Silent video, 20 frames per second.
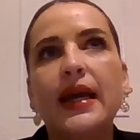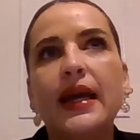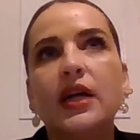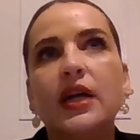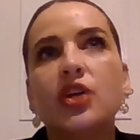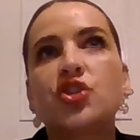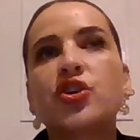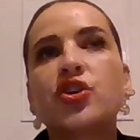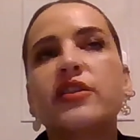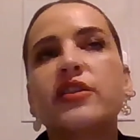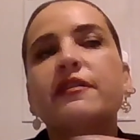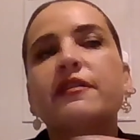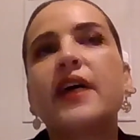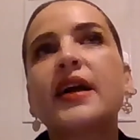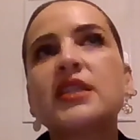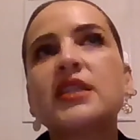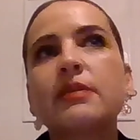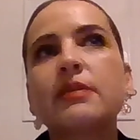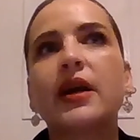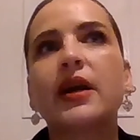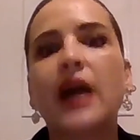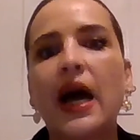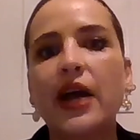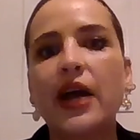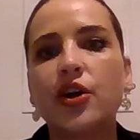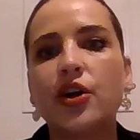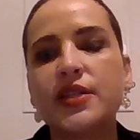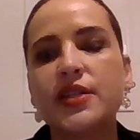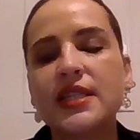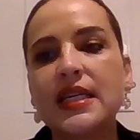so the fact about
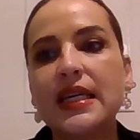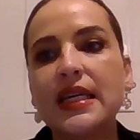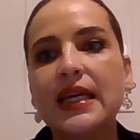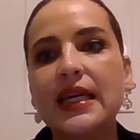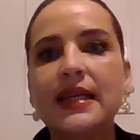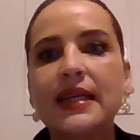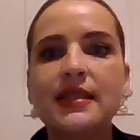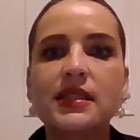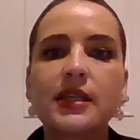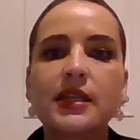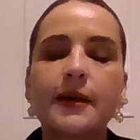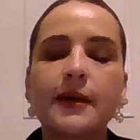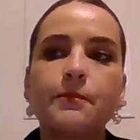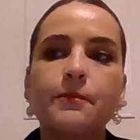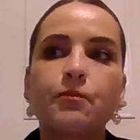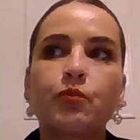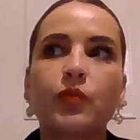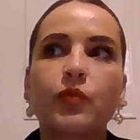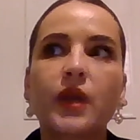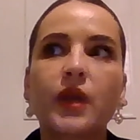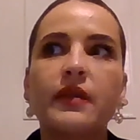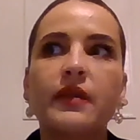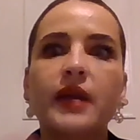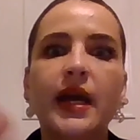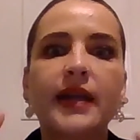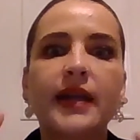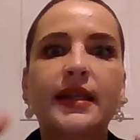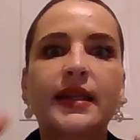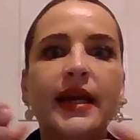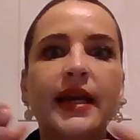IoT is
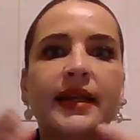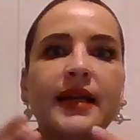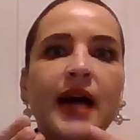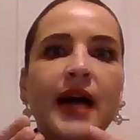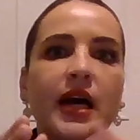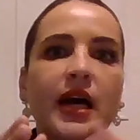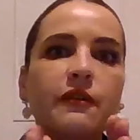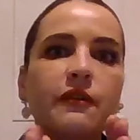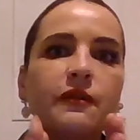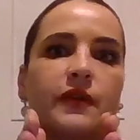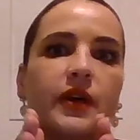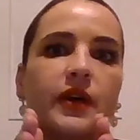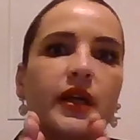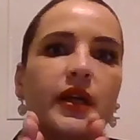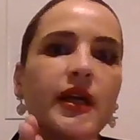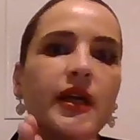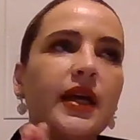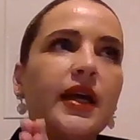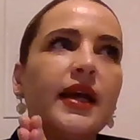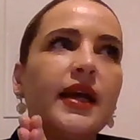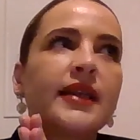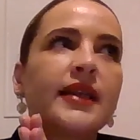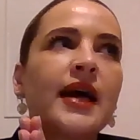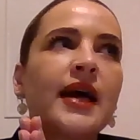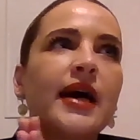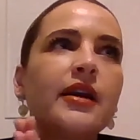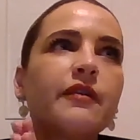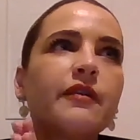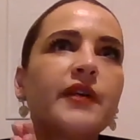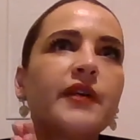it kind of it
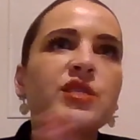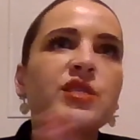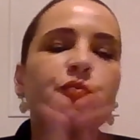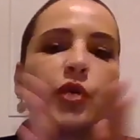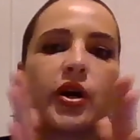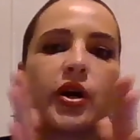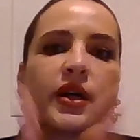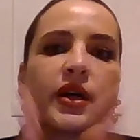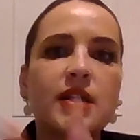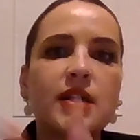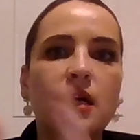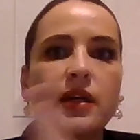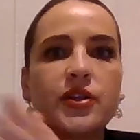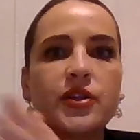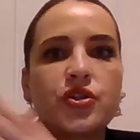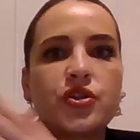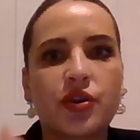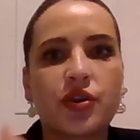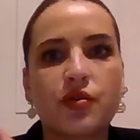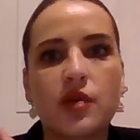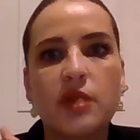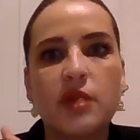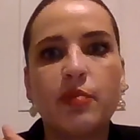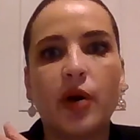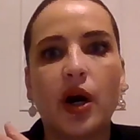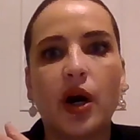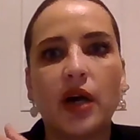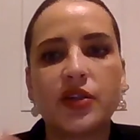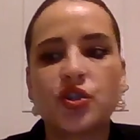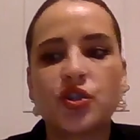kind of gets broken down into three
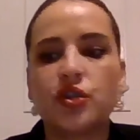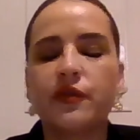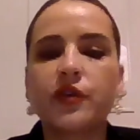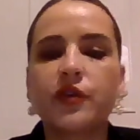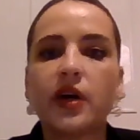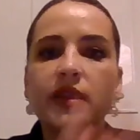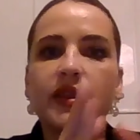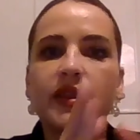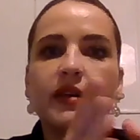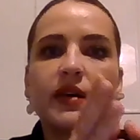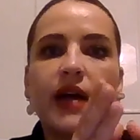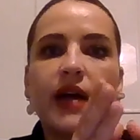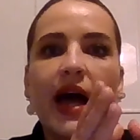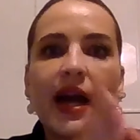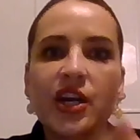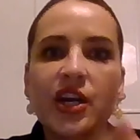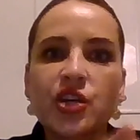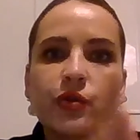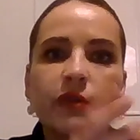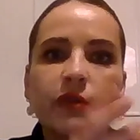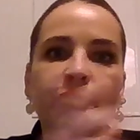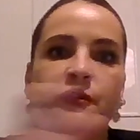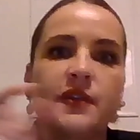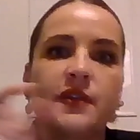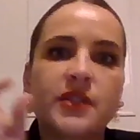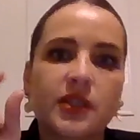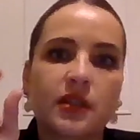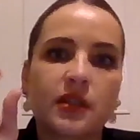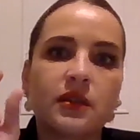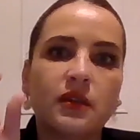parts. You've got the actual
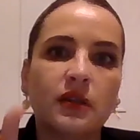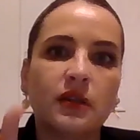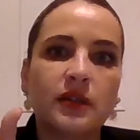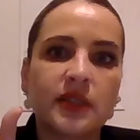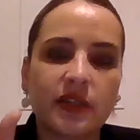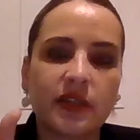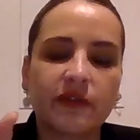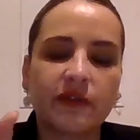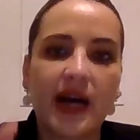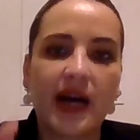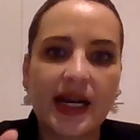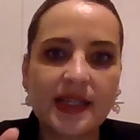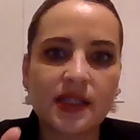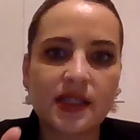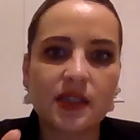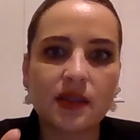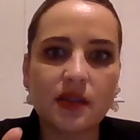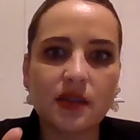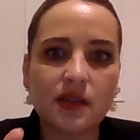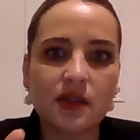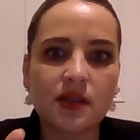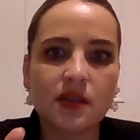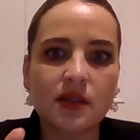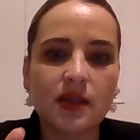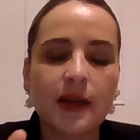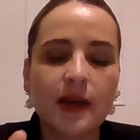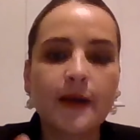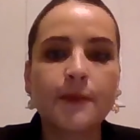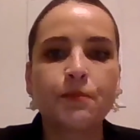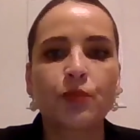physical devices.
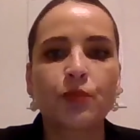So